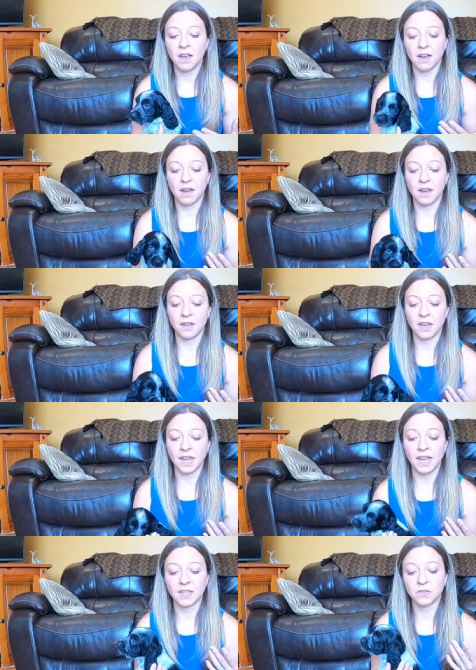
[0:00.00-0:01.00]
Uh,
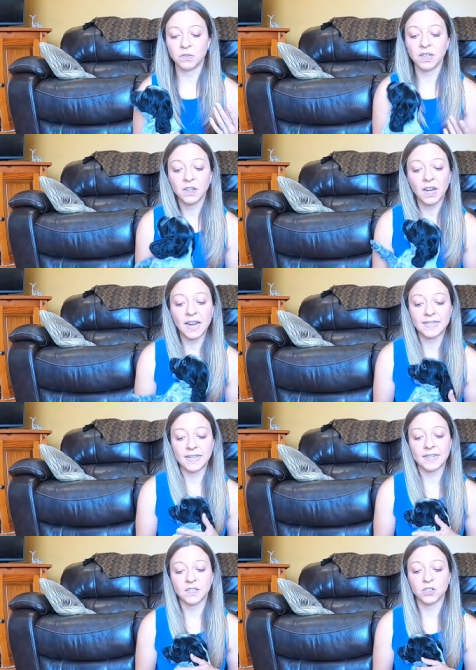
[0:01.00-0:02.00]
it's really good
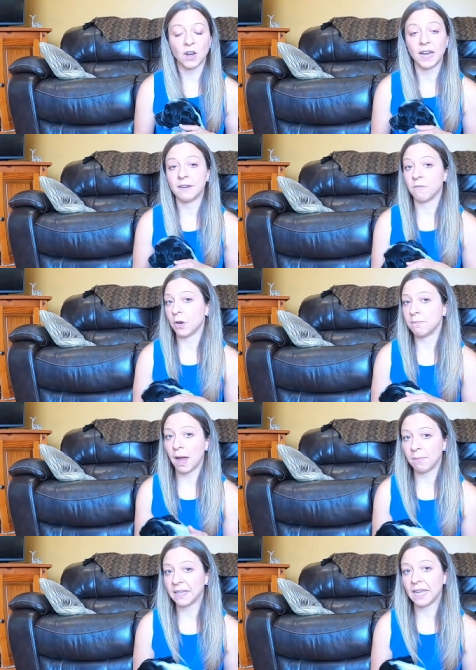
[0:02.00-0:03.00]
idea to try and avoid
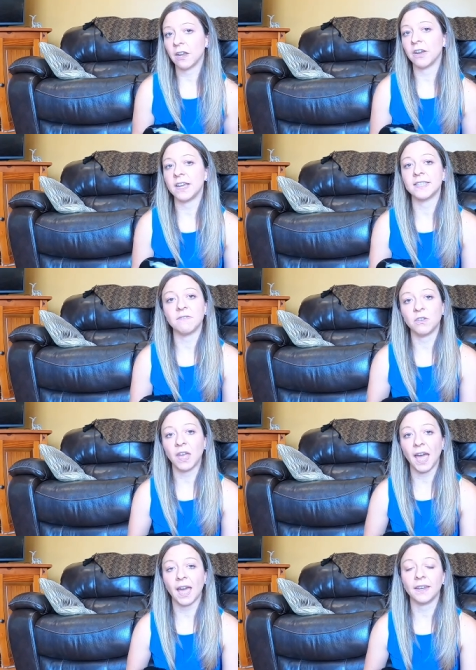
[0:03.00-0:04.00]
public areas if you
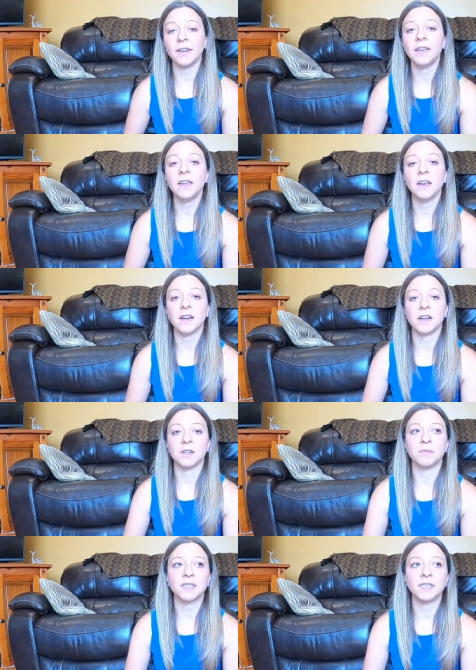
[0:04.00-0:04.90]
can um,